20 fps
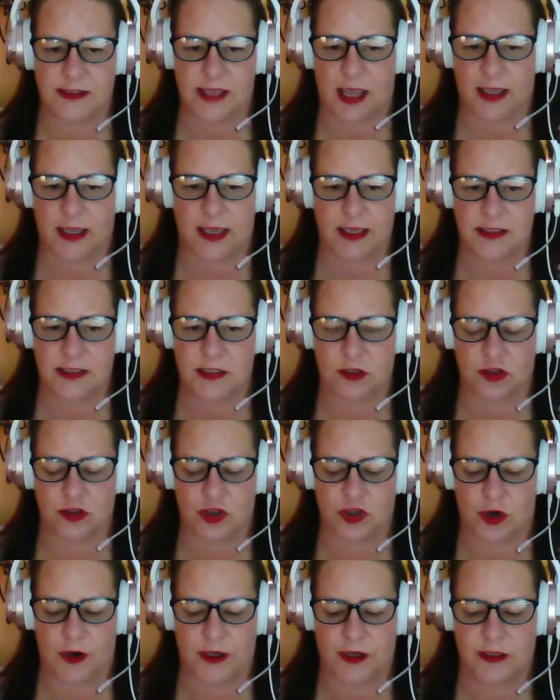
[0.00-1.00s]
I guess they're
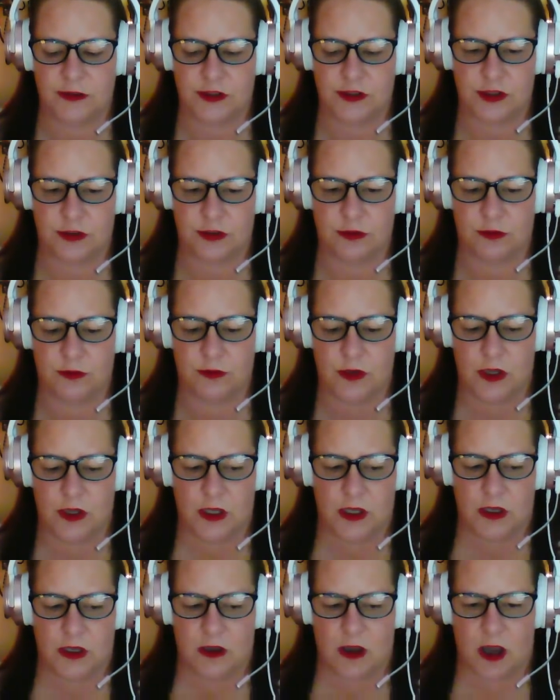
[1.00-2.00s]
trying to
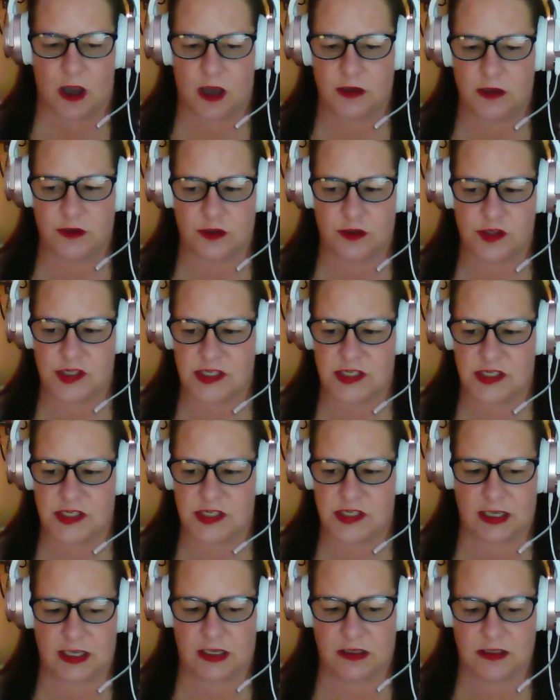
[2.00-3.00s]

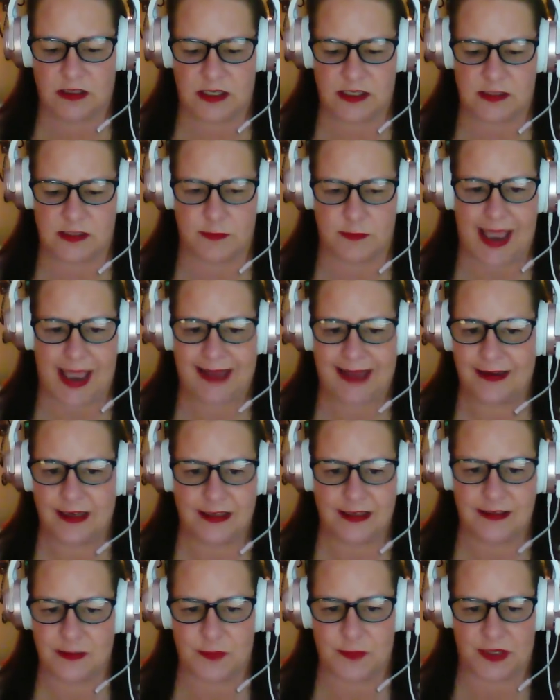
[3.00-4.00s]
understand his
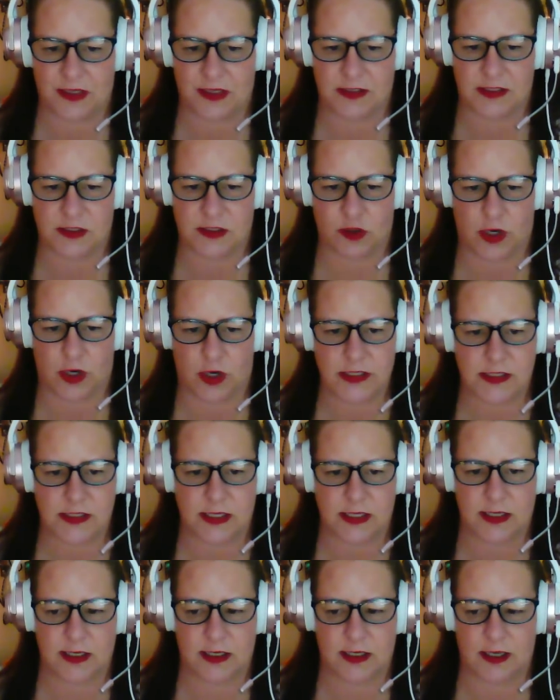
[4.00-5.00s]
madness because he's
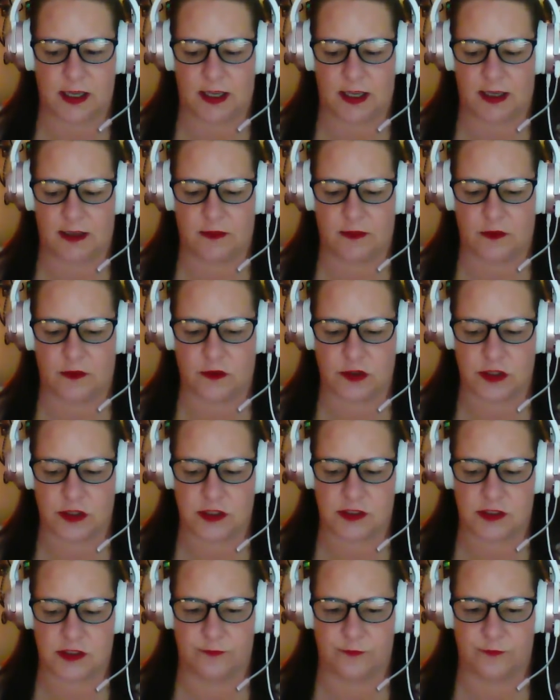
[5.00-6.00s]
crazy and they're
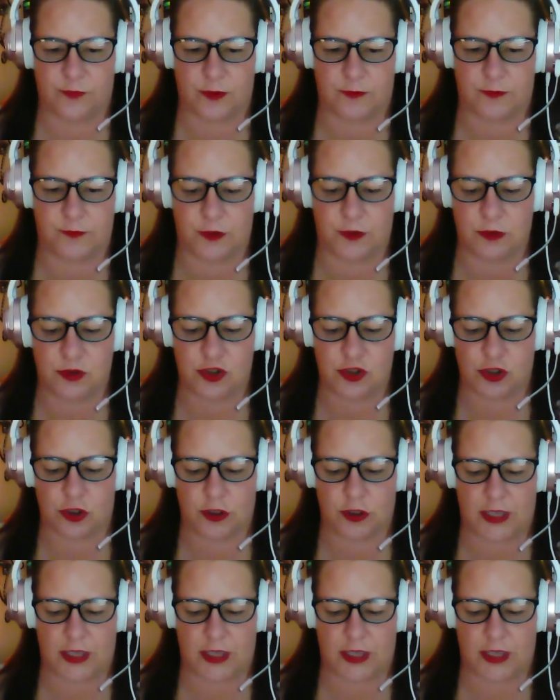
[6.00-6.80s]
just for future